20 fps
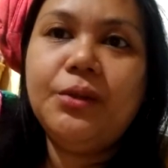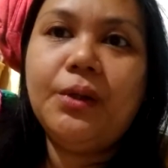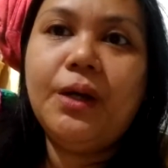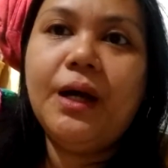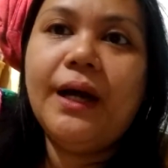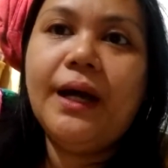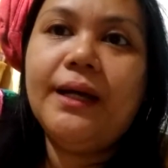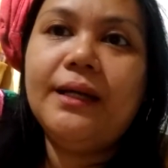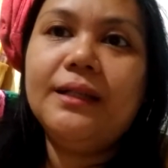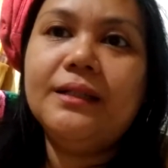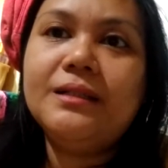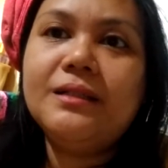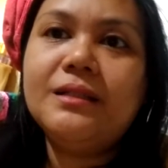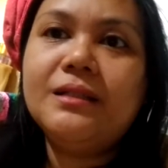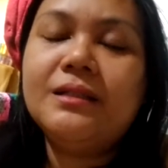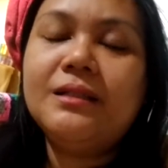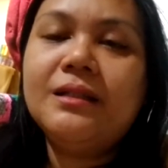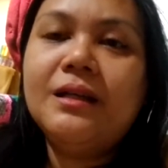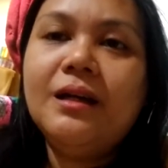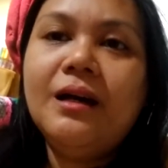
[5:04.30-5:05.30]
you guys
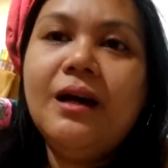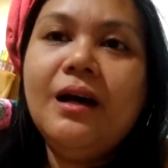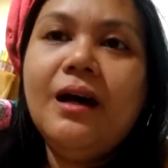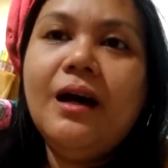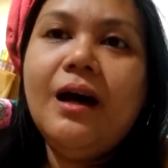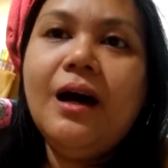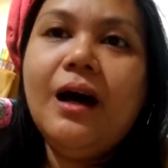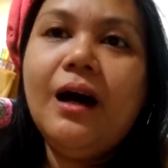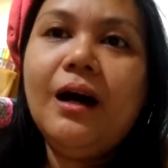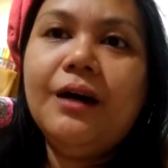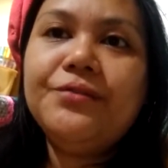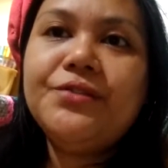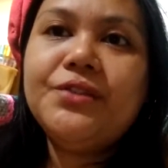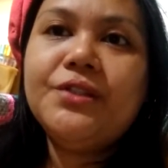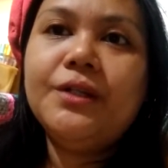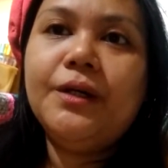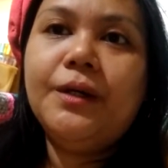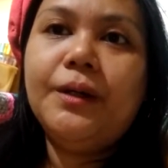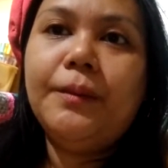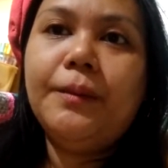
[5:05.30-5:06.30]
have
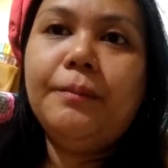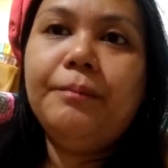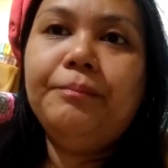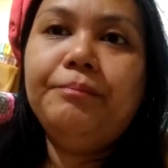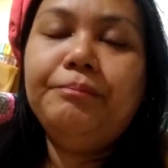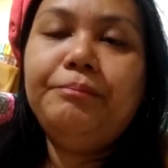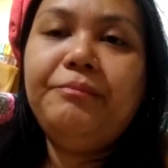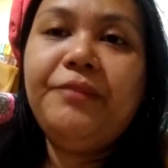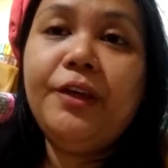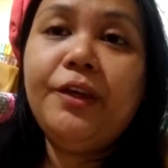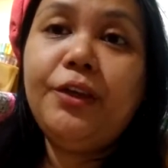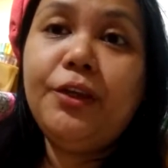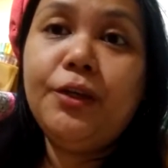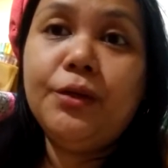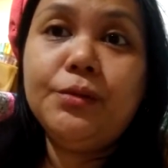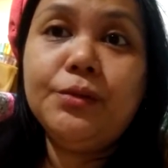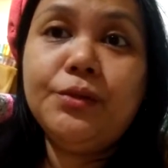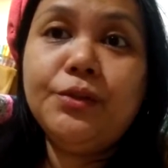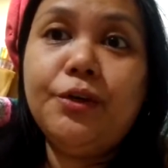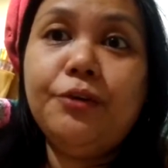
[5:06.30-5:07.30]
some
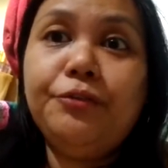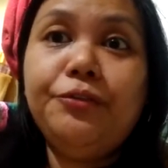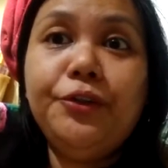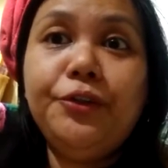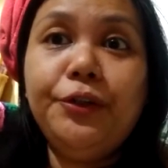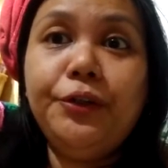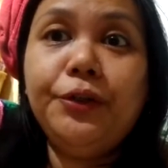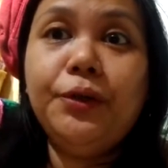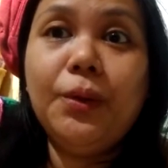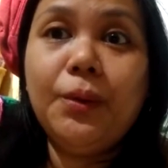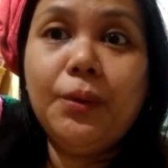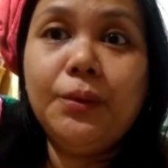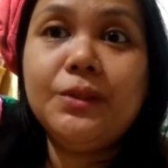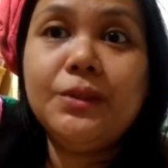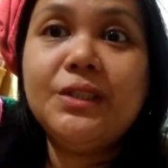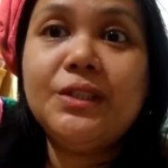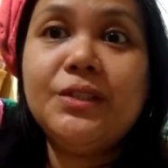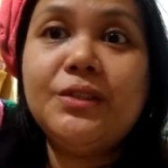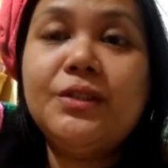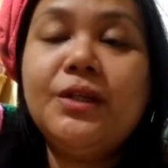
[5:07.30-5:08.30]
videos of your
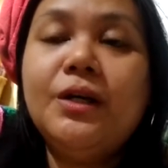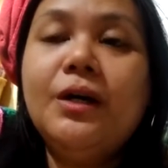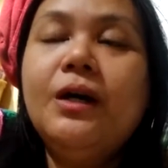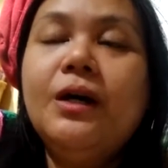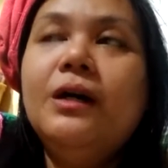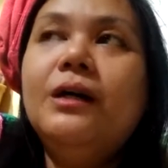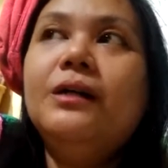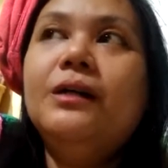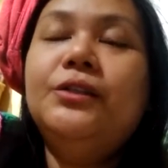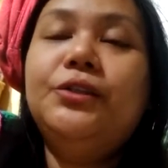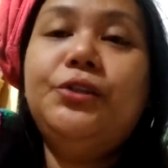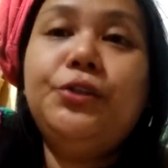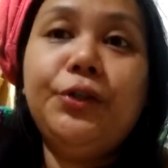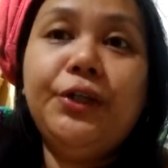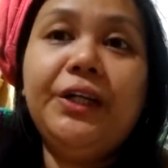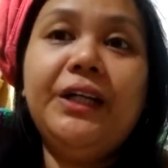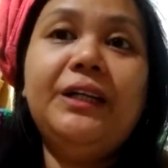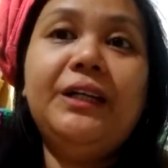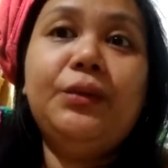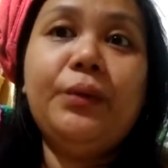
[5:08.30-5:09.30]
goals
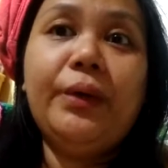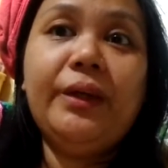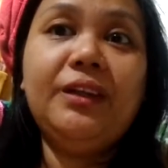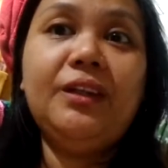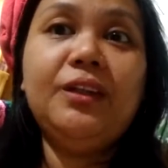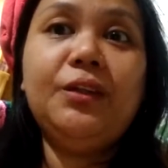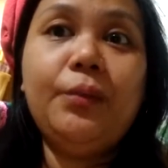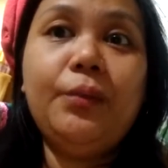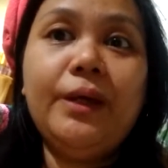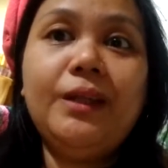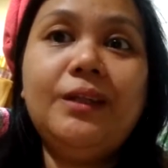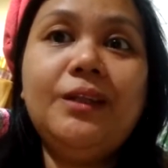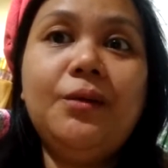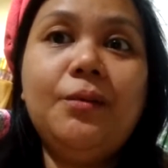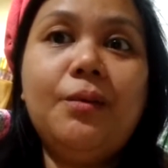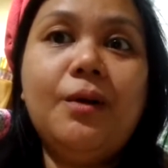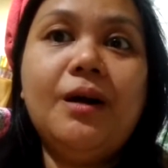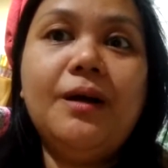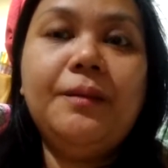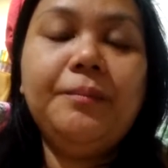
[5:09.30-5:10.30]
during
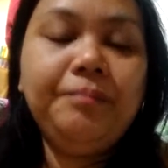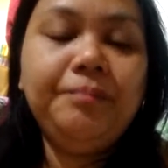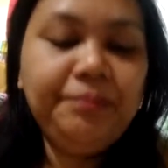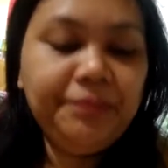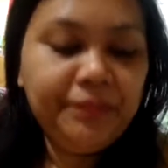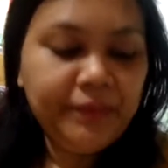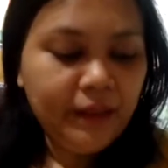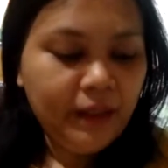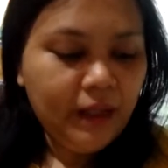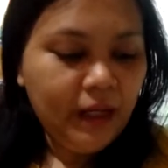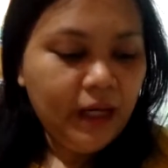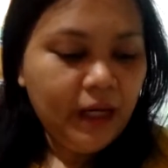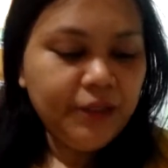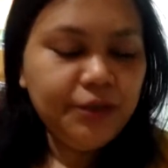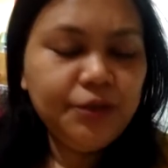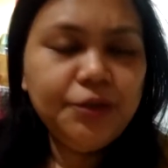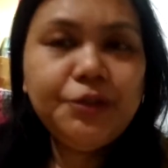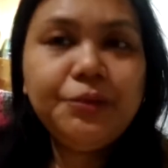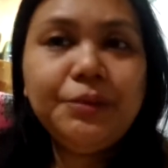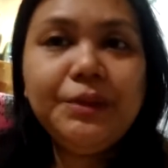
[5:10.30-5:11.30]
2021. I
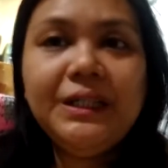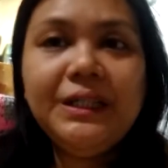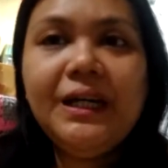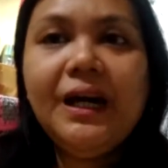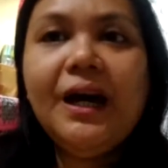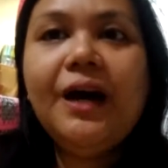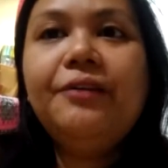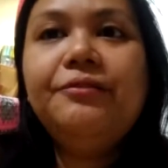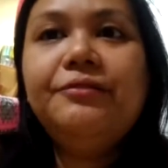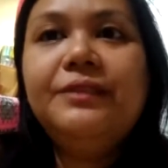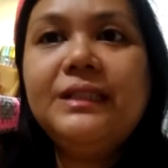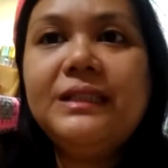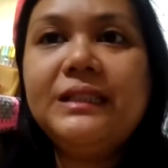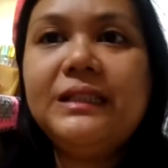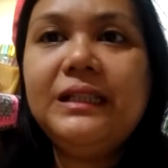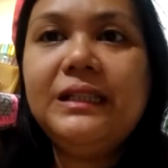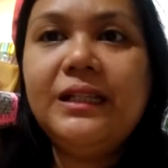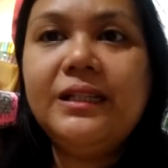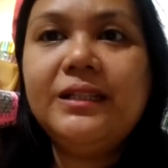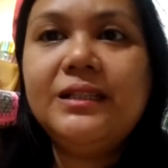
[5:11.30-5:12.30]
usually have this
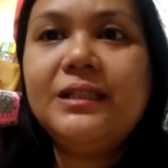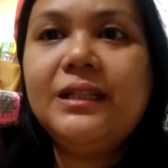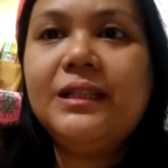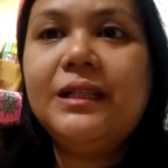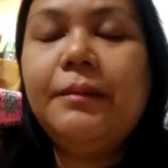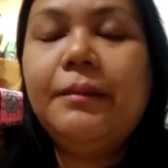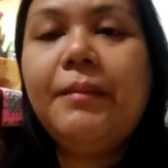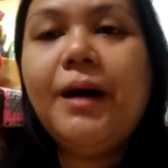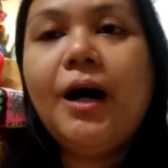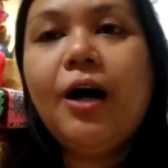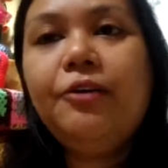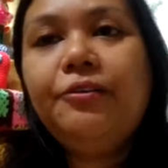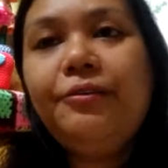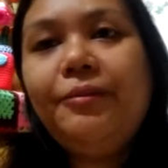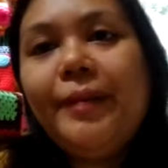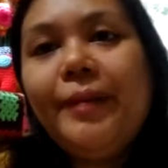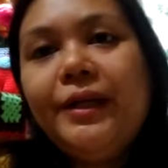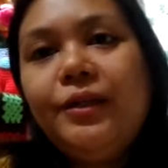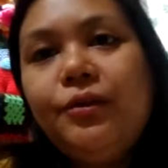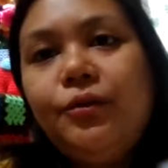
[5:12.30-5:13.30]
list at the back of
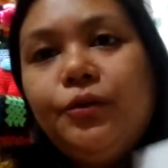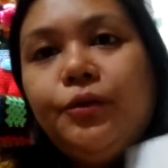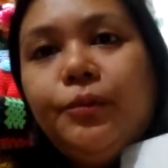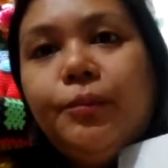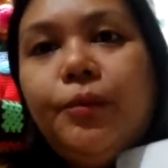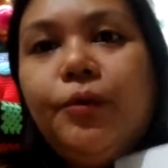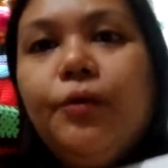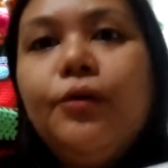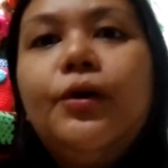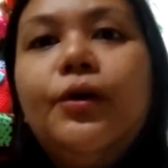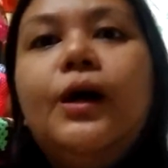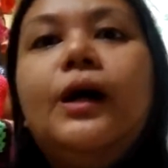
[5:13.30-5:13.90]
my notebook,